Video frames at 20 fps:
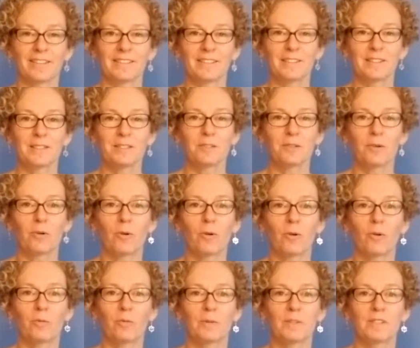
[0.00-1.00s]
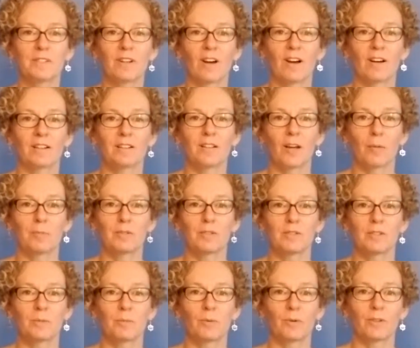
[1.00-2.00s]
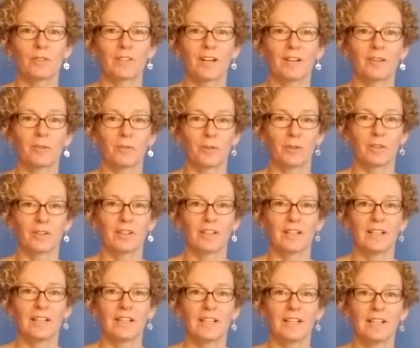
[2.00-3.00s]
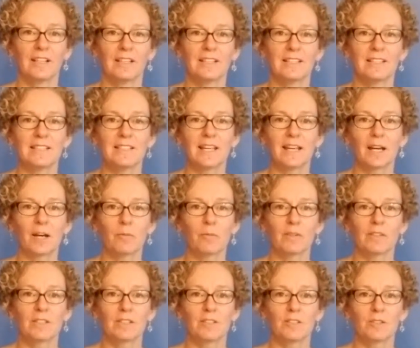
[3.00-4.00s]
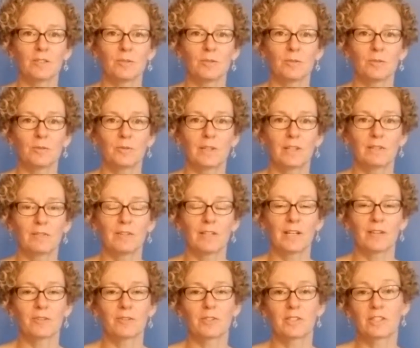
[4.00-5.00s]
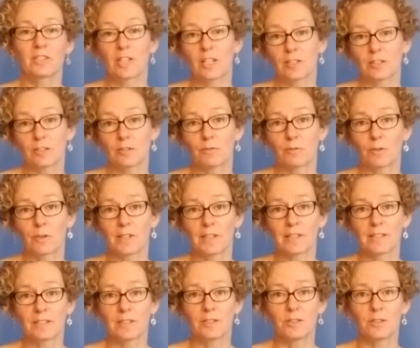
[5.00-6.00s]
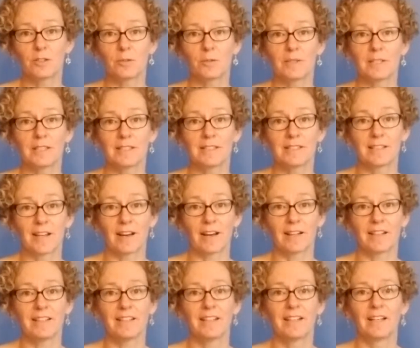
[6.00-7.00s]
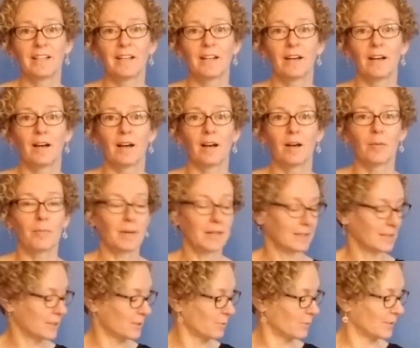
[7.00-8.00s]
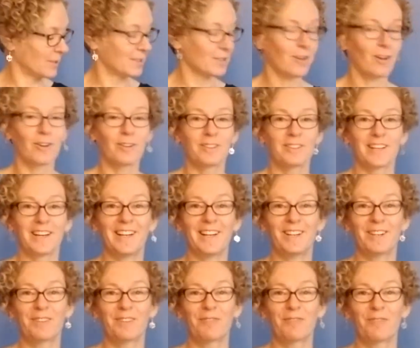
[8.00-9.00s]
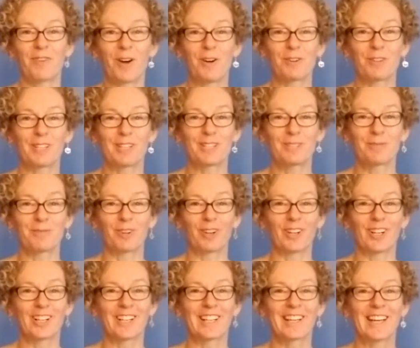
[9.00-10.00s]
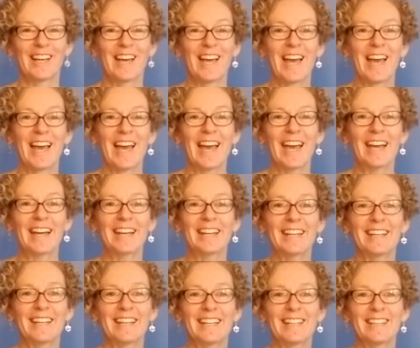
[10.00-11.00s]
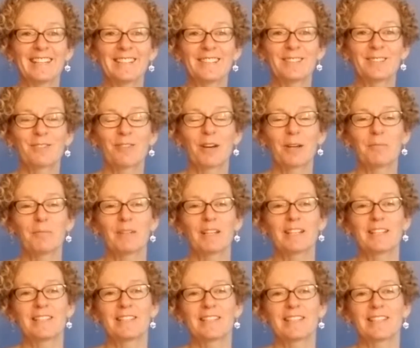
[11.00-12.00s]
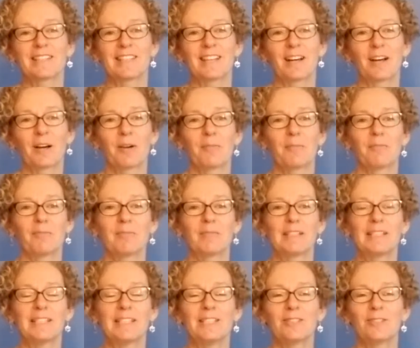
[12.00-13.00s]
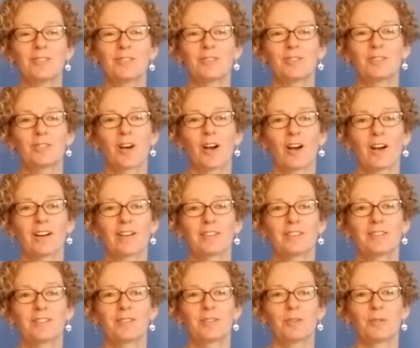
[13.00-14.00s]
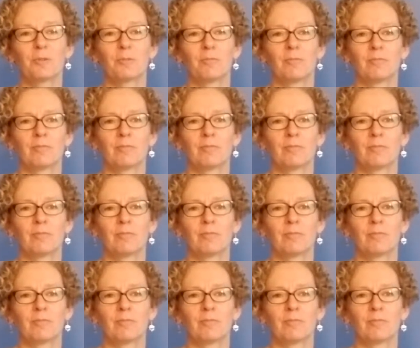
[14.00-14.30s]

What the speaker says: This is Nicole with dogadoptionsupport.org. Today I wanted to give another suggestion for things to do inside. And this one is called focus work. And it's great because it teaches your dog to